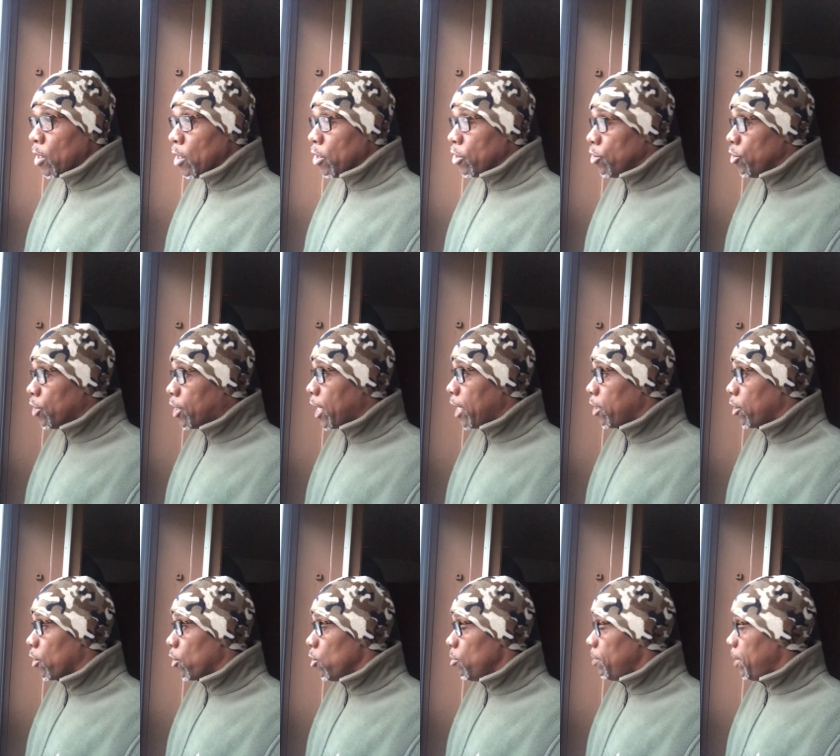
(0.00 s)
You can't
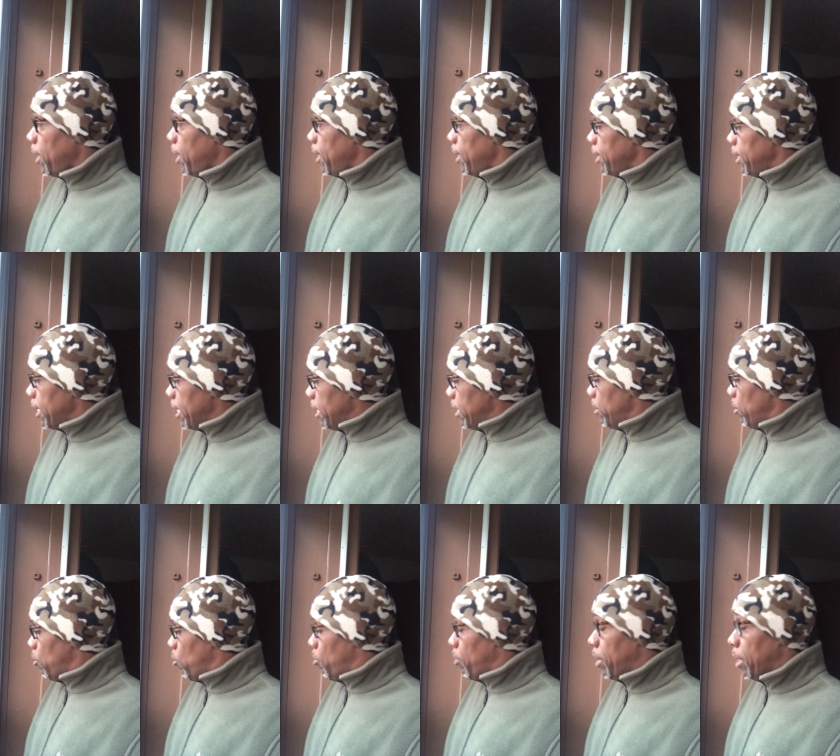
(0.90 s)
hurt me and
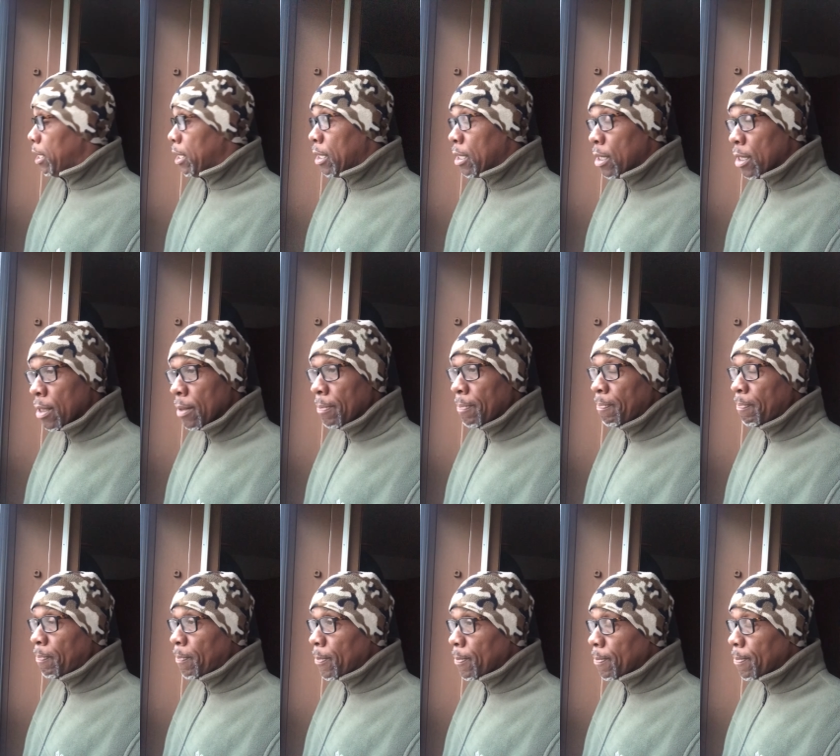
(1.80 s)
heal me.
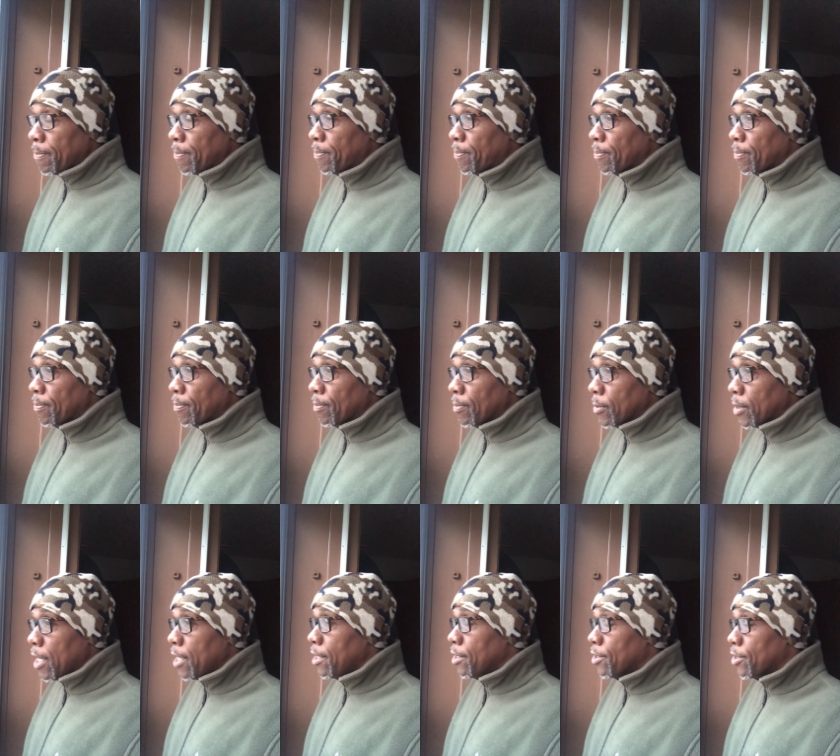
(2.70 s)

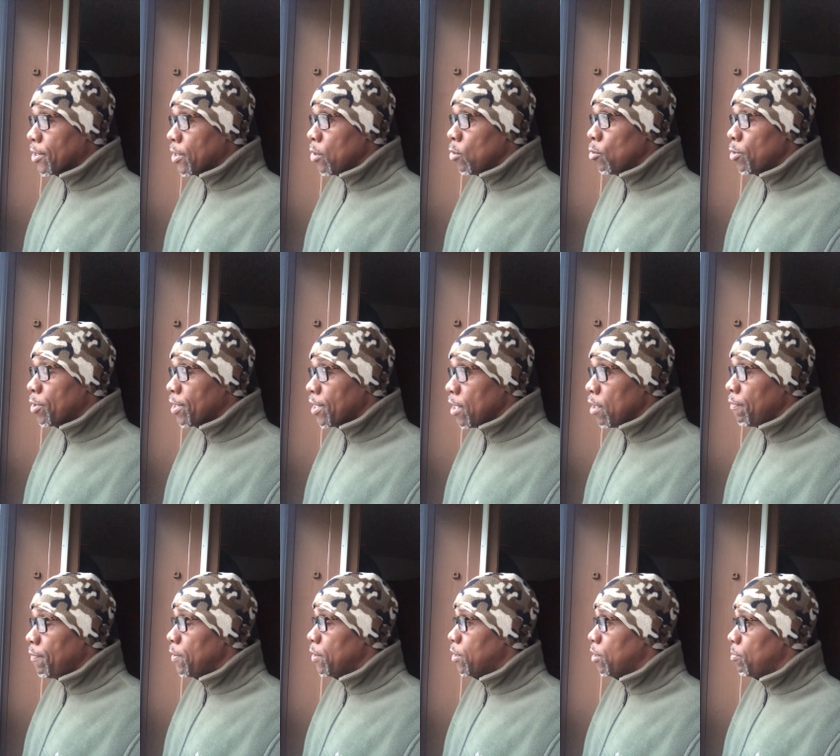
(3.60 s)
That is so
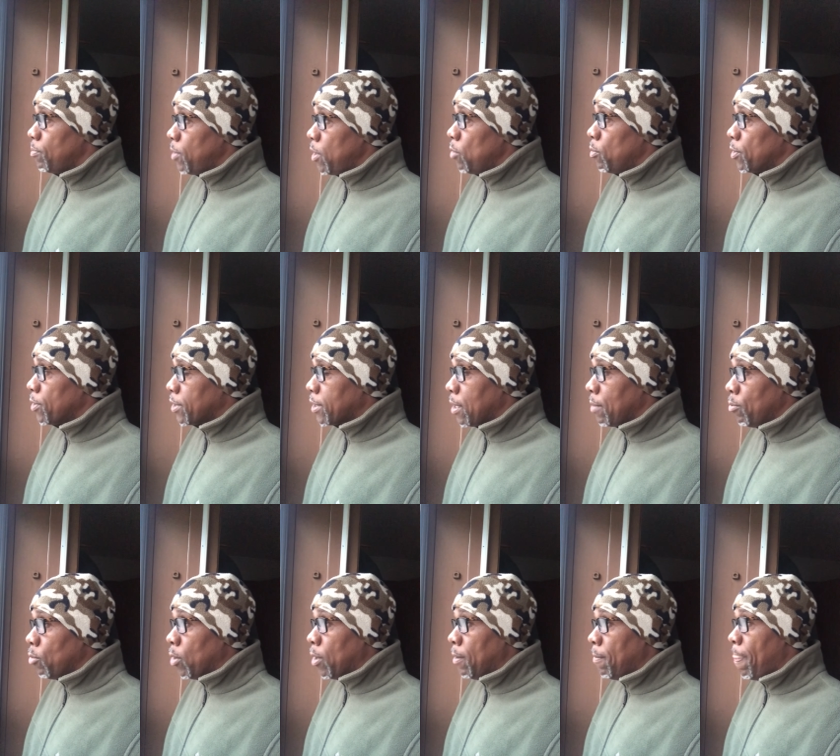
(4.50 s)
selfish to be with
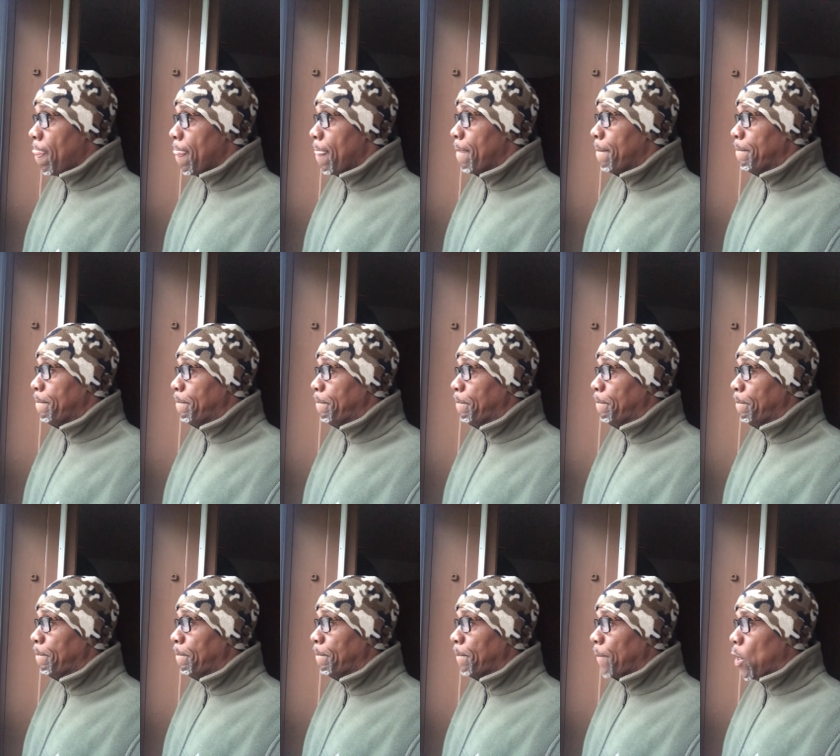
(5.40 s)
someone
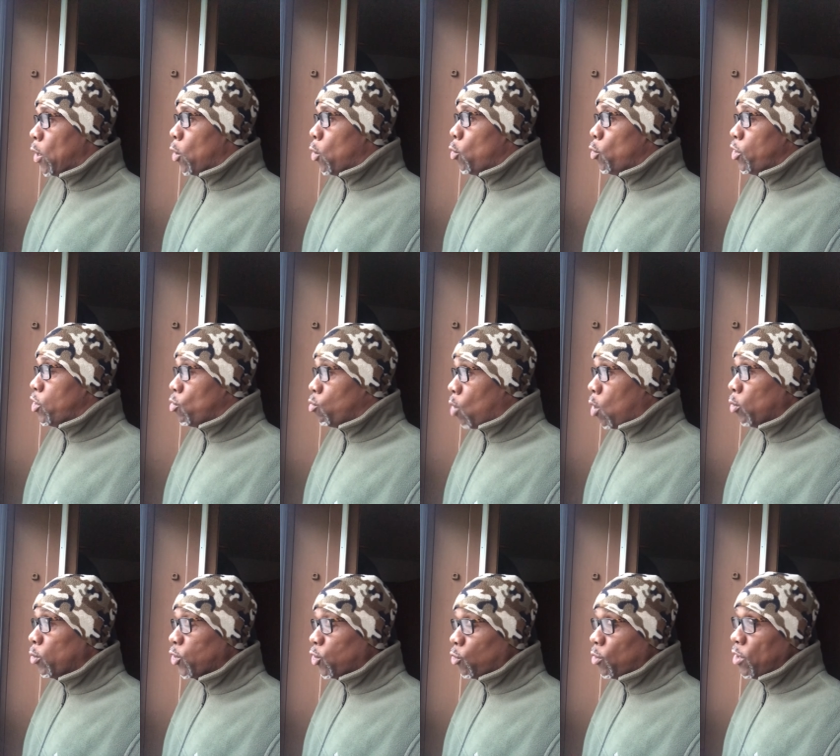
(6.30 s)
who you
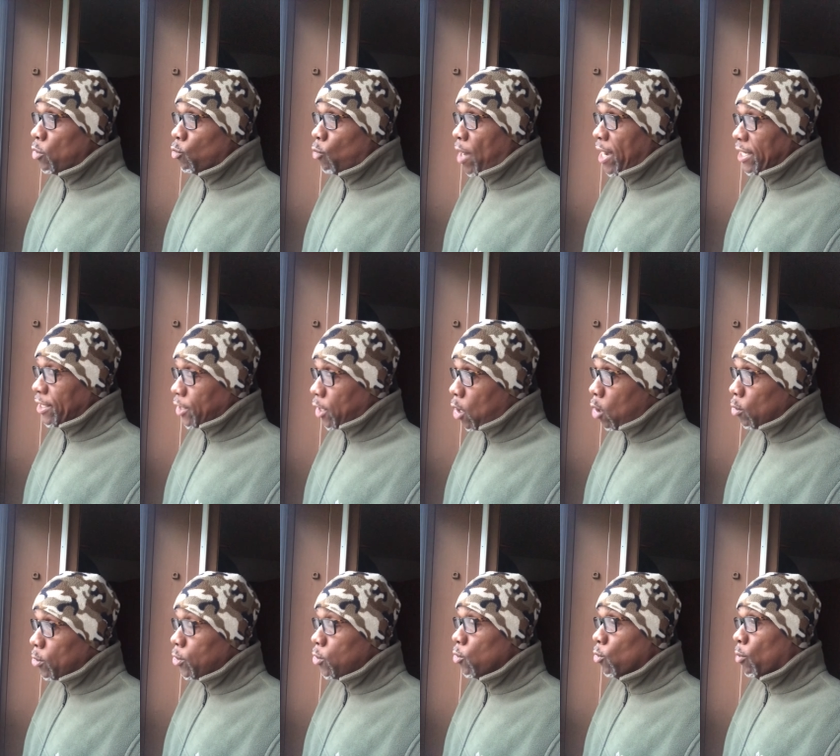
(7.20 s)
won't treat right,
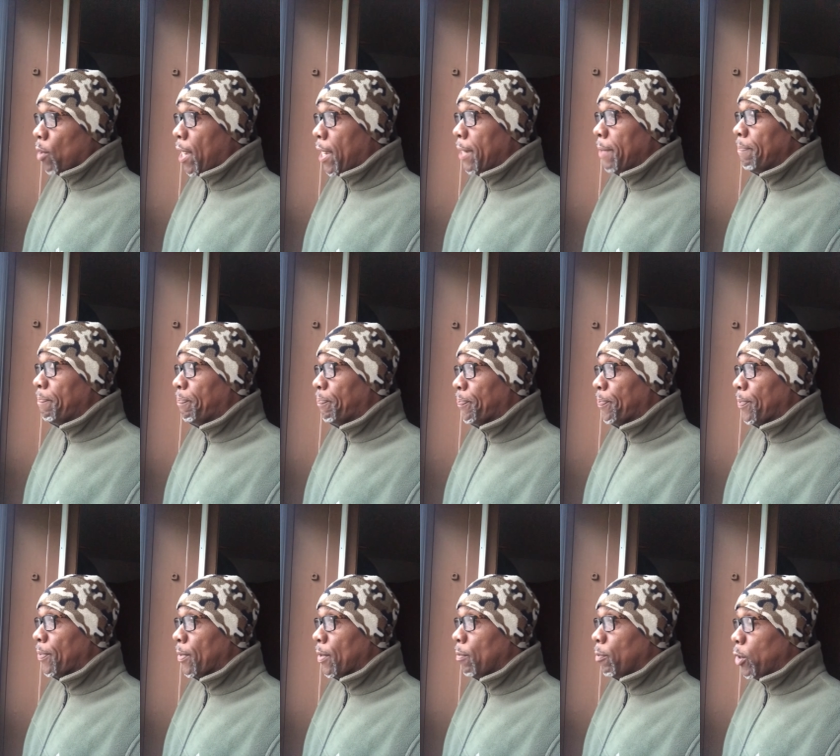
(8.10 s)
talk to right,
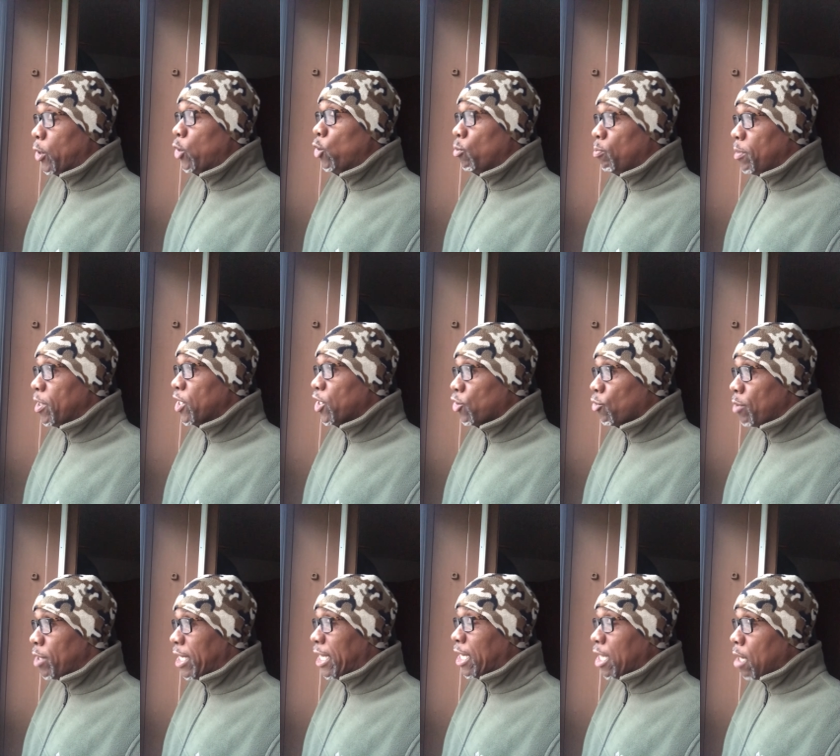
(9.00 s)
but you're
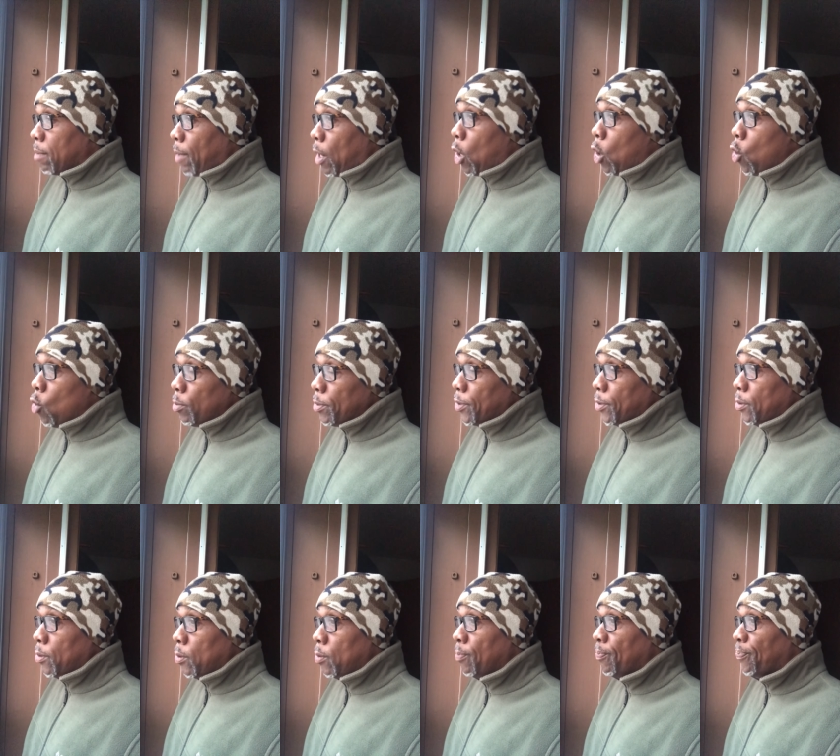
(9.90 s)
mistreating come home
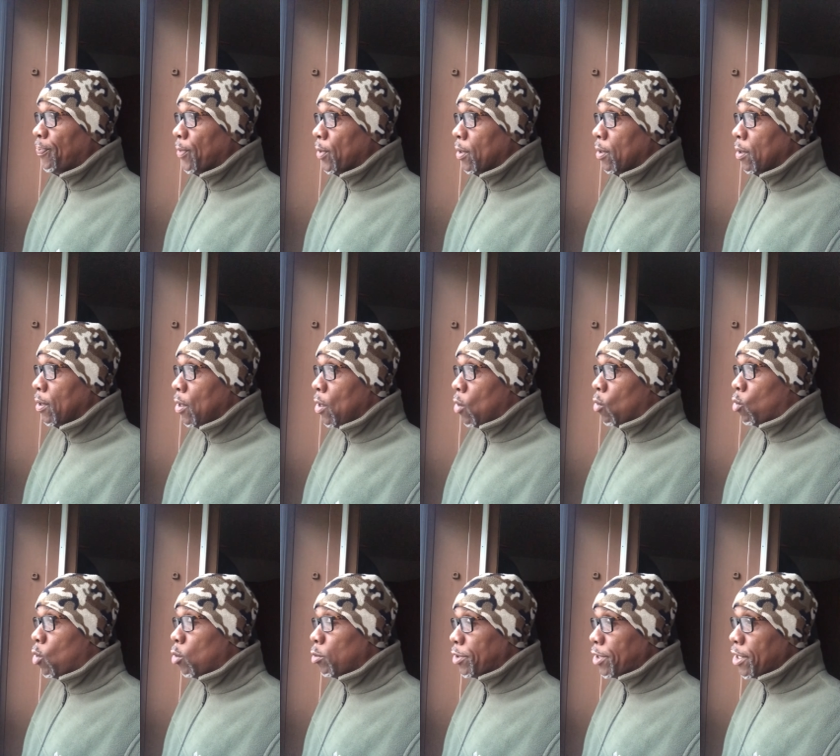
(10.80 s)
to,
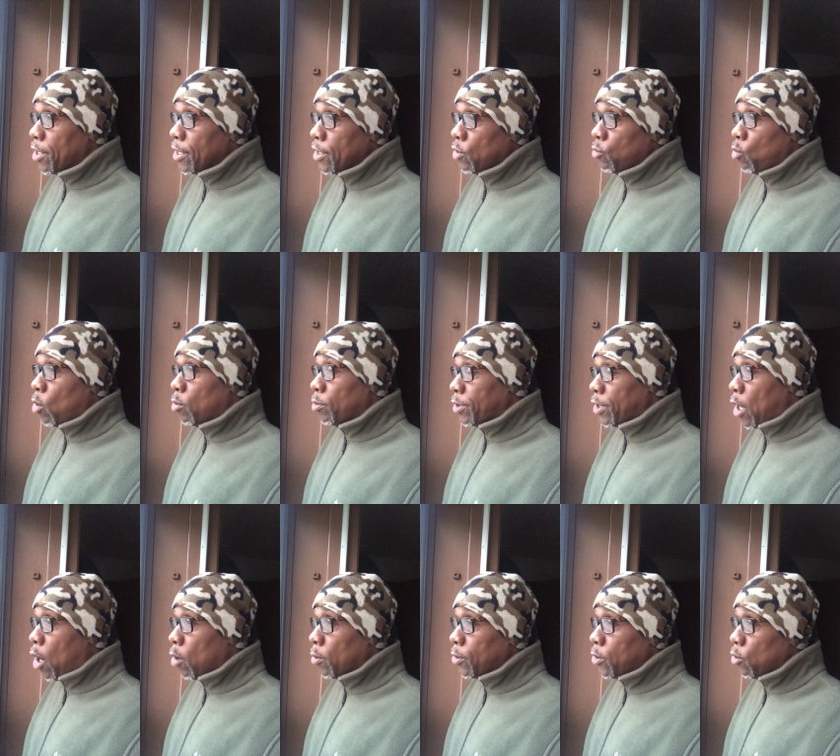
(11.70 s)
won't touch, won't
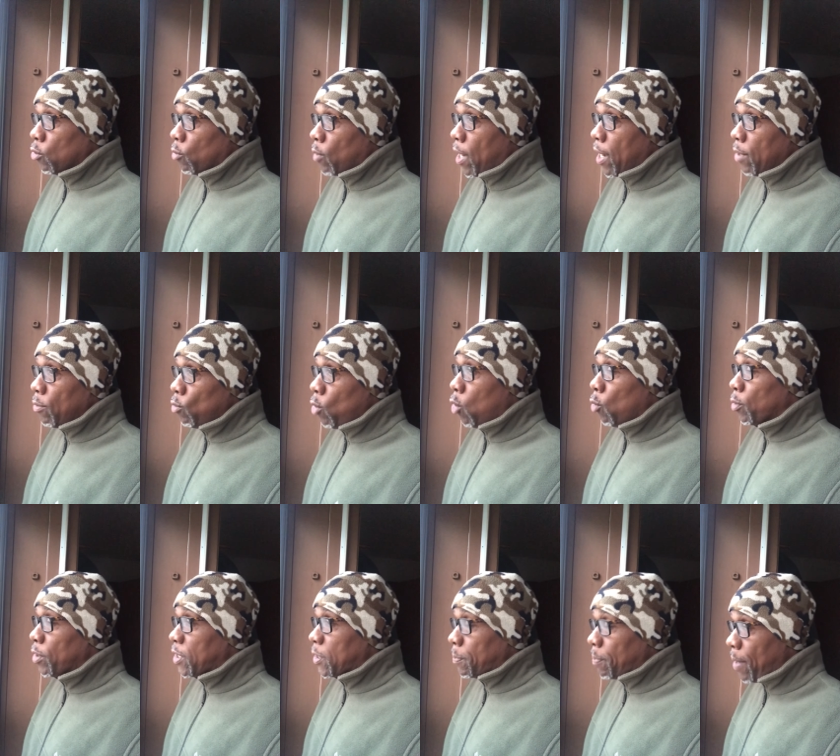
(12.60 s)
talk to right, won't
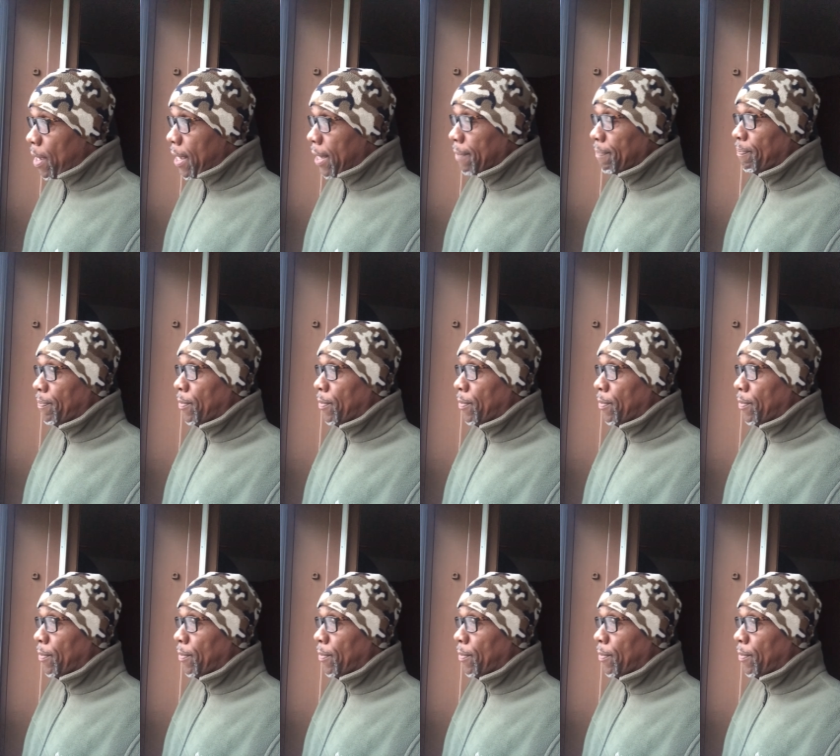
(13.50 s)
respect.